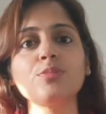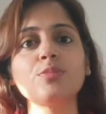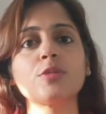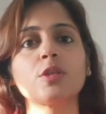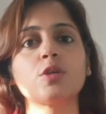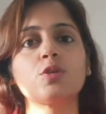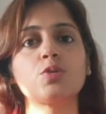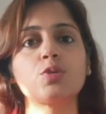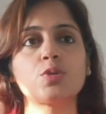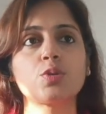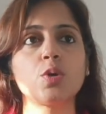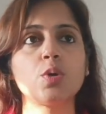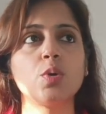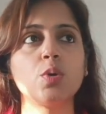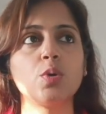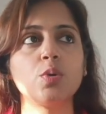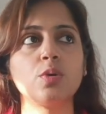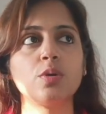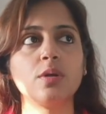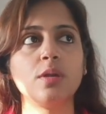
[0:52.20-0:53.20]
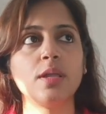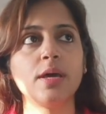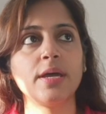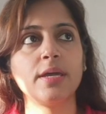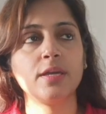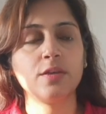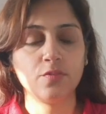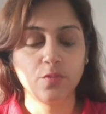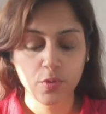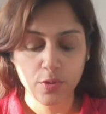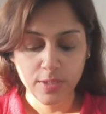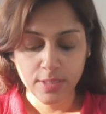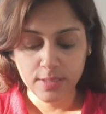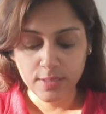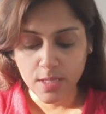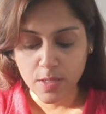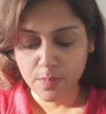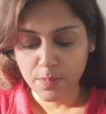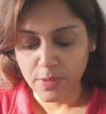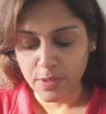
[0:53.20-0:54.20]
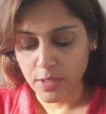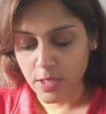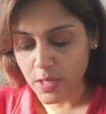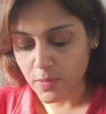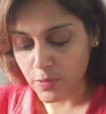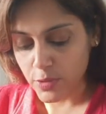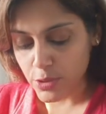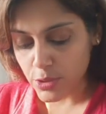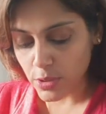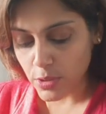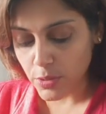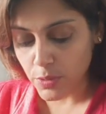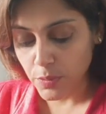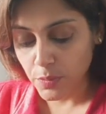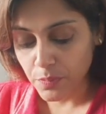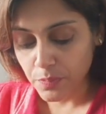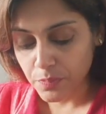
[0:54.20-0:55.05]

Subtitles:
So like for example, I will tell you.